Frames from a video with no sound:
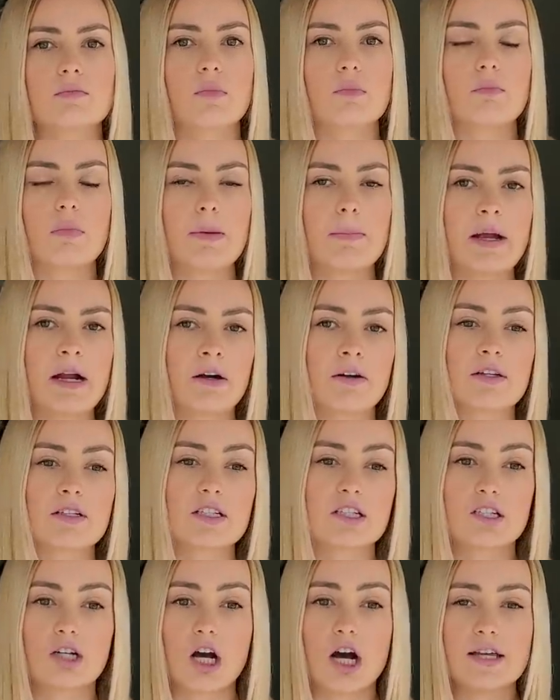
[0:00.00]
my parents
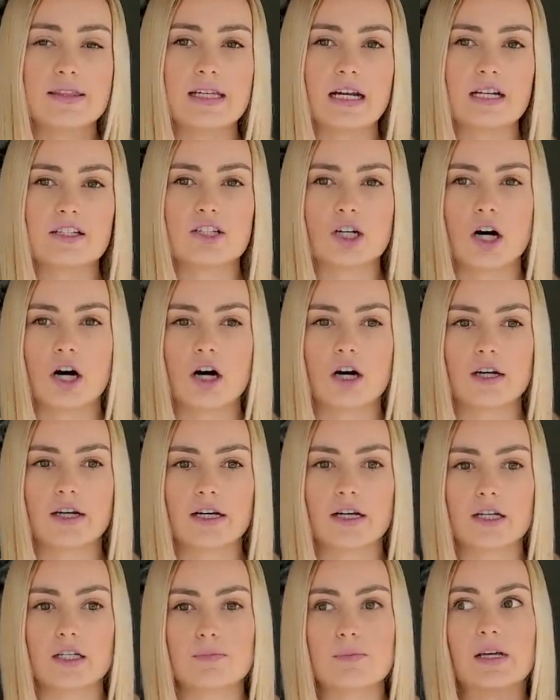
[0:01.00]
got that dog
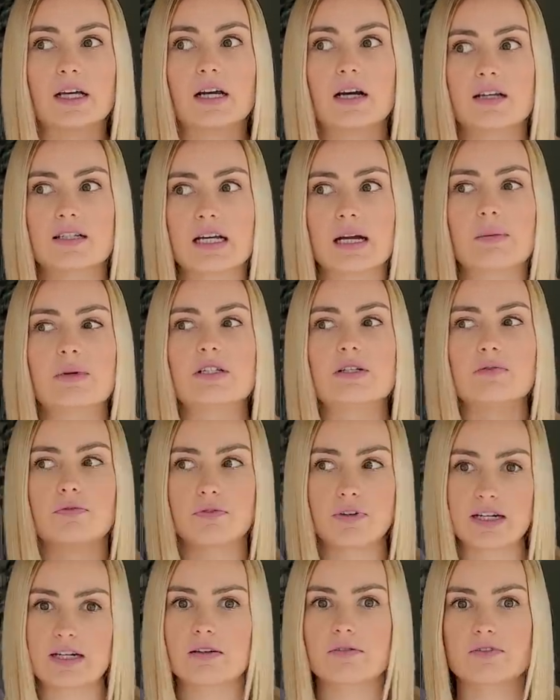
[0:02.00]
is because I was
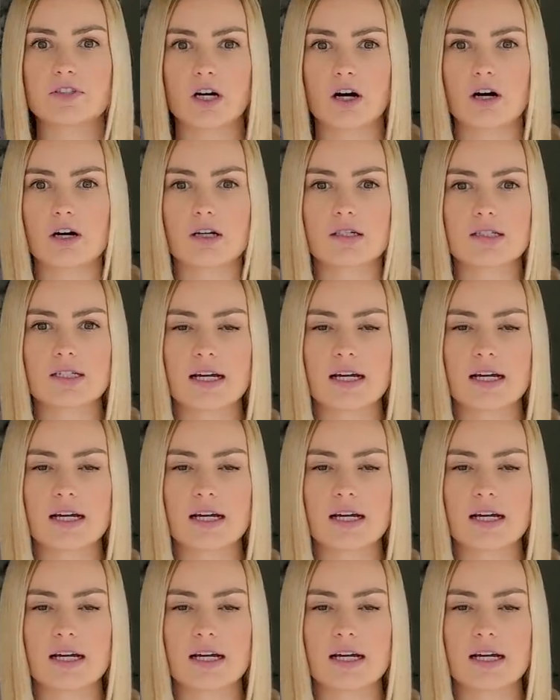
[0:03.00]
afraid of dogs